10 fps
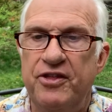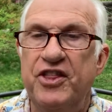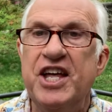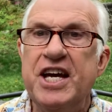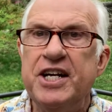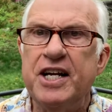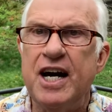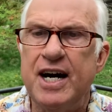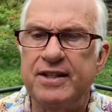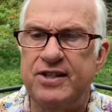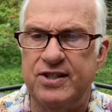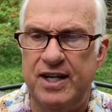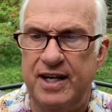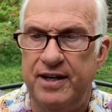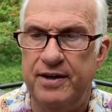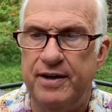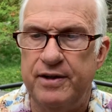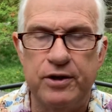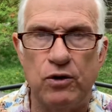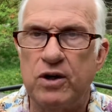Then God said,
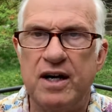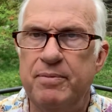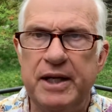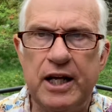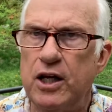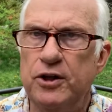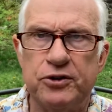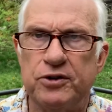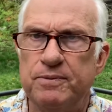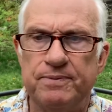Don't come any closer.